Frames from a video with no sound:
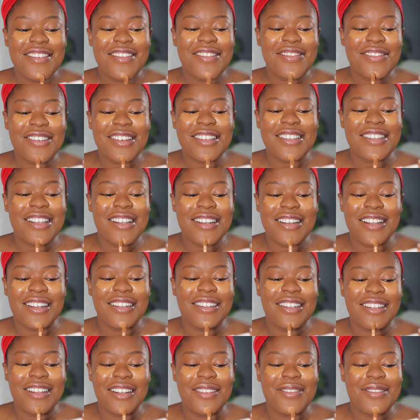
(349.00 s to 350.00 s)
I say now
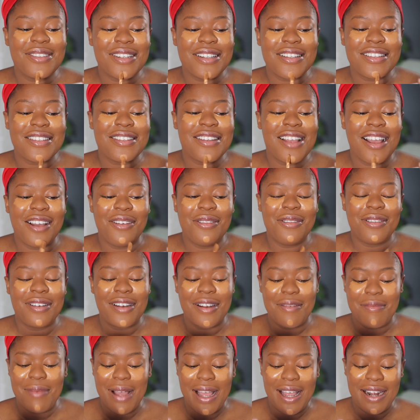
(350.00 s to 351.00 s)
that I'm 29, I will
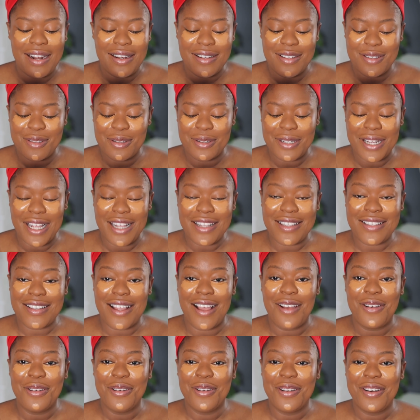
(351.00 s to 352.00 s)
remarry so that
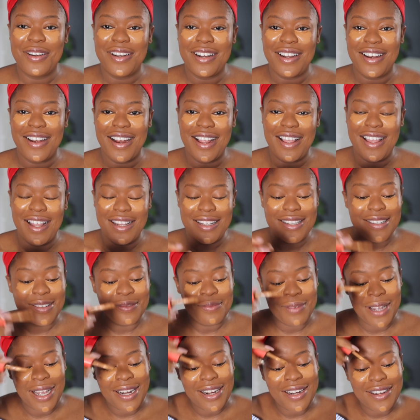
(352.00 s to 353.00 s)
I will not regret
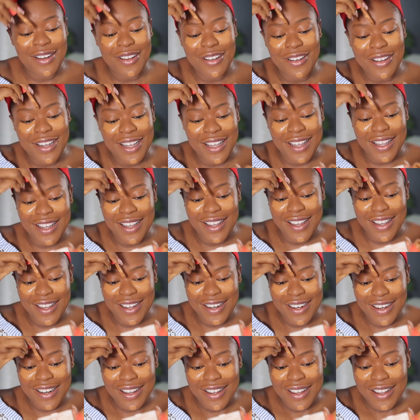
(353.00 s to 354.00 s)
getting married young
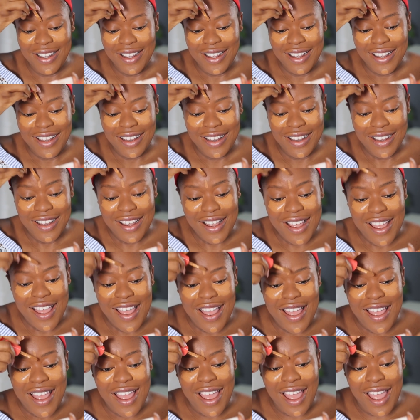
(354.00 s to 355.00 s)
again.
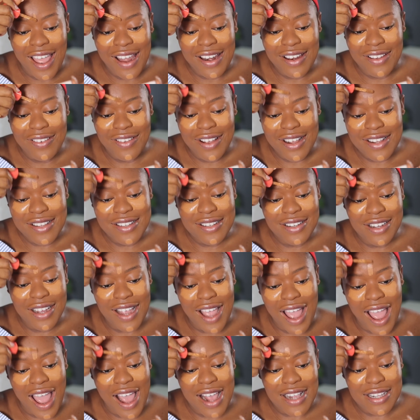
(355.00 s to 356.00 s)
Anyways, you
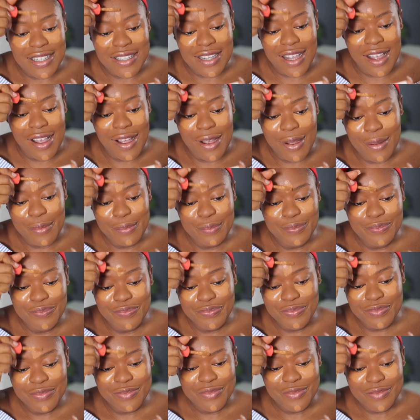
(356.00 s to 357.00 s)
guys,
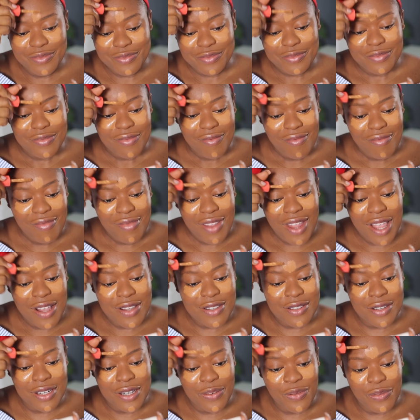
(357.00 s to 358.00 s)

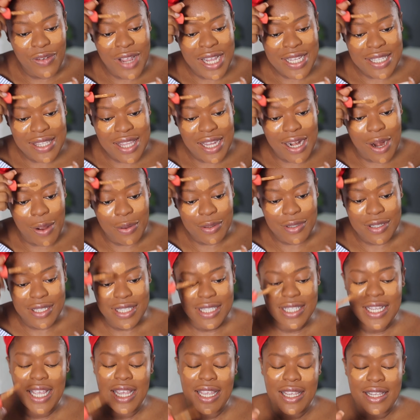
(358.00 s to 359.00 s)
so the first thing I want to
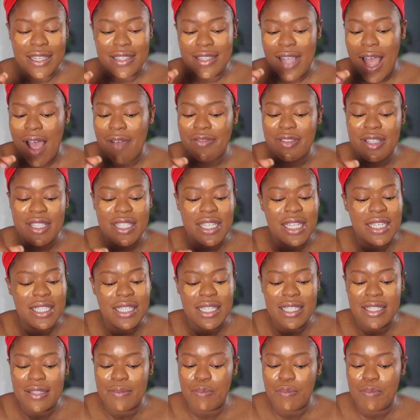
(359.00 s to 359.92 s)
say is I've seen this